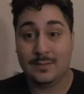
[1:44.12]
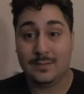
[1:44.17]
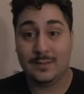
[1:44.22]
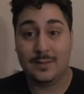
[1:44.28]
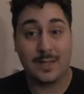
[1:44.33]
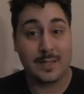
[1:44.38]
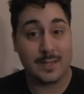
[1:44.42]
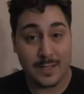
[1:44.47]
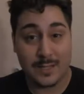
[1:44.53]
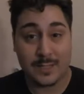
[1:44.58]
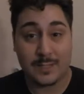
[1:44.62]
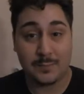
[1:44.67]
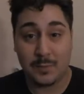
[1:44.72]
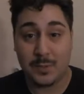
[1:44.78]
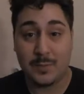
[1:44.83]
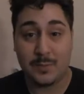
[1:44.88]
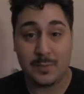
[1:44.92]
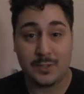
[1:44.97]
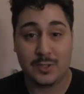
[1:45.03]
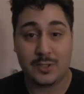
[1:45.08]
And that's
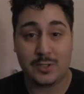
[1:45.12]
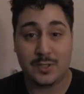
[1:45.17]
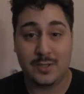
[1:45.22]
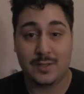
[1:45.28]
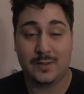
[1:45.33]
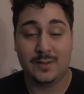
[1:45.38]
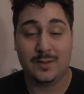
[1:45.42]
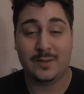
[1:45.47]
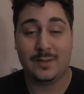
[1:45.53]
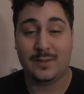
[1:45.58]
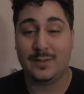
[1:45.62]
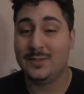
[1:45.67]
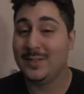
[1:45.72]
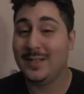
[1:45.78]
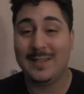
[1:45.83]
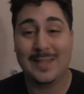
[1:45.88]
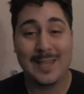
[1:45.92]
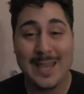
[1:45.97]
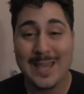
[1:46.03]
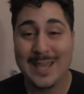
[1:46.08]
pretty much it. There's
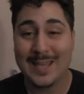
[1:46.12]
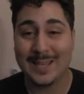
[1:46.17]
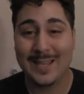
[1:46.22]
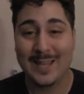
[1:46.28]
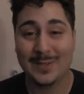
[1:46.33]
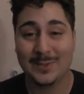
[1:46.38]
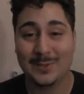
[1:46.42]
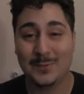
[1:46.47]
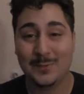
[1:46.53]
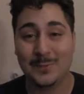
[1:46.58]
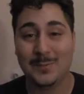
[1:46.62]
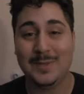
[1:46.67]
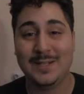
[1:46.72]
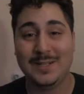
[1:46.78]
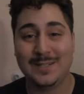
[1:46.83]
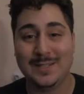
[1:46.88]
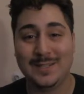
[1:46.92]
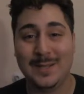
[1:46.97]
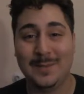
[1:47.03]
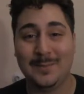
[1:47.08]
nothing else for me to
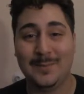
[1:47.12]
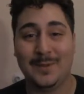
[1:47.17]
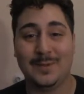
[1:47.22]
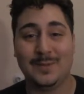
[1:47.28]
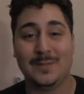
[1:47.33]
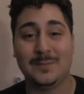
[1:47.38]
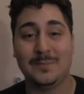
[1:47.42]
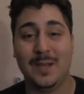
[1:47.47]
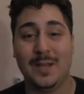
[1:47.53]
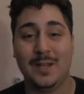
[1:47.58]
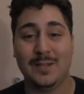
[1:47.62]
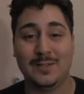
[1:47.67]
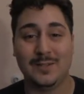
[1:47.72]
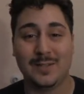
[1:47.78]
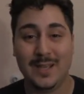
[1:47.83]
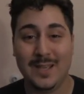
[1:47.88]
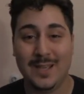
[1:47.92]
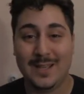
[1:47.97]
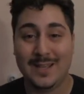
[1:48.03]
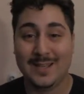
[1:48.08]
say about this patch
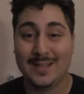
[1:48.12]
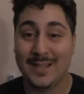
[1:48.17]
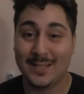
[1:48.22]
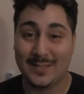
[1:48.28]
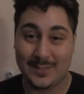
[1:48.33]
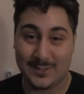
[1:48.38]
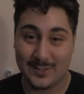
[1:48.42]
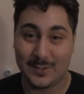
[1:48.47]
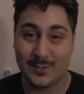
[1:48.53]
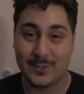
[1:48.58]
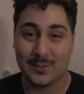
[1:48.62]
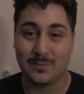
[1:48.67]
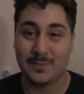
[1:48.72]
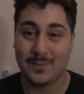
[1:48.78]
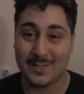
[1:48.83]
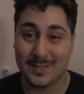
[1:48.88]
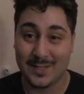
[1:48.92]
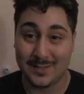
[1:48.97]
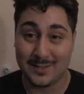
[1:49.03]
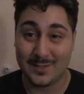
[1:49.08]
that's good
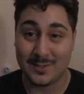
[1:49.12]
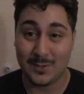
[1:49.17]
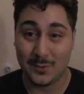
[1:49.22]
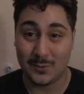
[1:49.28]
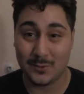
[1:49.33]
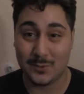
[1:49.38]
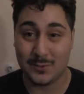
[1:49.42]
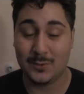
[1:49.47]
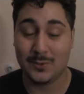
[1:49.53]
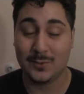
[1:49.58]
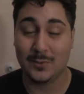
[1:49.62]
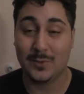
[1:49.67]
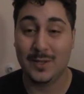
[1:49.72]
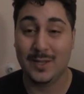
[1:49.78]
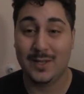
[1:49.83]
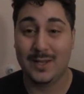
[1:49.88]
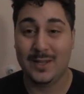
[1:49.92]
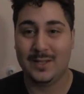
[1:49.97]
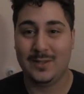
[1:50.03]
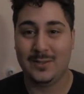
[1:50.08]
besides those two.
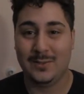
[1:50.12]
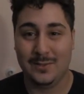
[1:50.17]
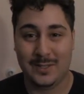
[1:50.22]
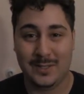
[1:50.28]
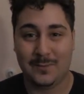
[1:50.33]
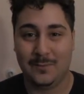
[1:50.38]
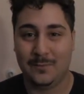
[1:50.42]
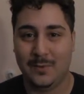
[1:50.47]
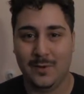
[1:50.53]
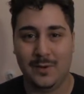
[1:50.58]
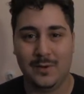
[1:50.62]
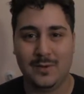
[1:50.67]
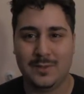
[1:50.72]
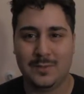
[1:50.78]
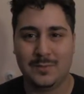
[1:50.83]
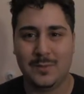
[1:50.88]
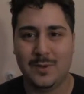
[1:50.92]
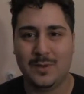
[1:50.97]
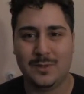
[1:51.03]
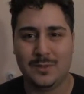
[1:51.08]
And they're like very
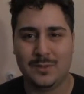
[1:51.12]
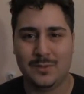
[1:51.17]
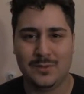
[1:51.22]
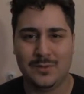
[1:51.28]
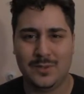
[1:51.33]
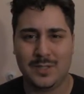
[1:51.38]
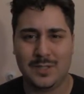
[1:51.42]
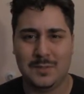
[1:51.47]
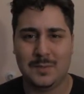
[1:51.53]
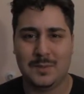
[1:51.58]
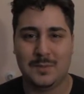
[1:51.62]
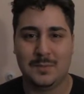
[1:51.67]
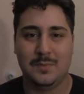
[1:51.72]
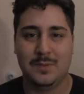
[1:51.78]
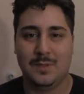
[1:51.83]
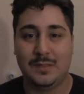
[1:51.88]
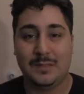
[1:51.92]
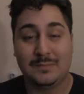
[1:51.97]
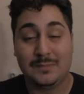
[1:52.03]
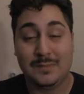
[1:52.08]
small little adjustments,
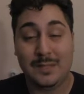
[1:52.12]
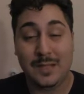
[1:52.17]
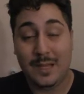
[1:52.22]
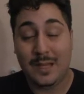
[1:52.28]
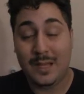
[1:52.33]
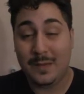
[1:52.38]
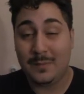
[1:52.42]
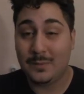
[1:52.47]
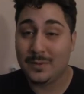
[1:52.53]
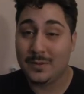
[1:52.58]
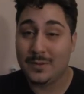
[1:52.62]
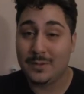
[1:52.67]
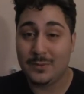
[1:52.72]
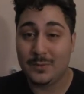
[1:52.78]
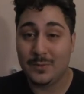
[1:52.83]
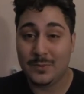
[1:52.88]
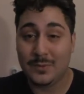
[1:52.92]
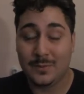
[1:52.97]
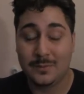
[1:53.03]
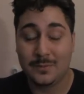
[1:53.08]
but I really
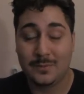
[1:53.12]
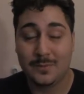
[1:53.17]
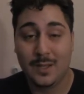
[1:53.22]
enjoyed them.